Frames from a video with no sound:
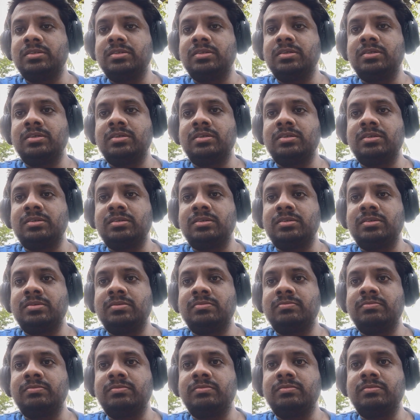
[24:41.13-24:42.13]

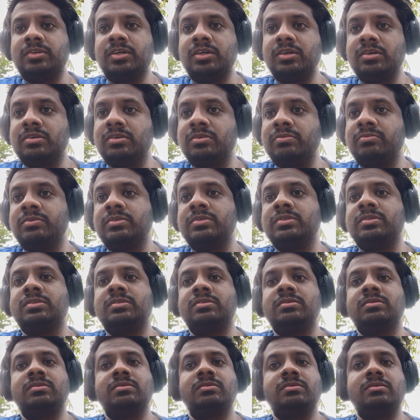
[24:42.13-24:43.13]
documents
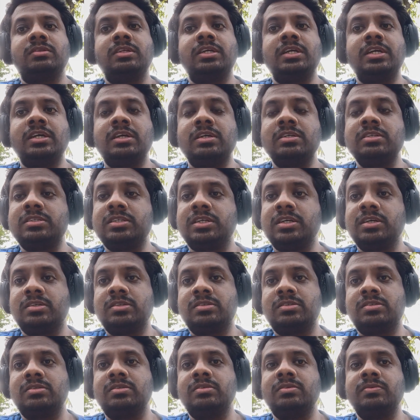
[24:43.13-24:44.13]
that are
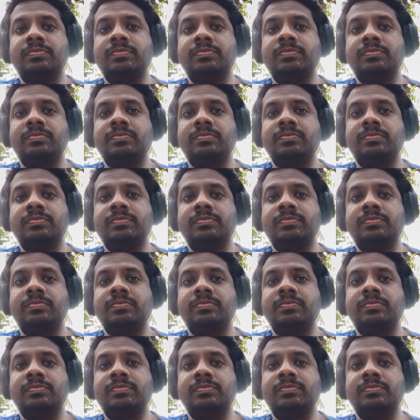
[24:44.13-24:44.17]
unstructured.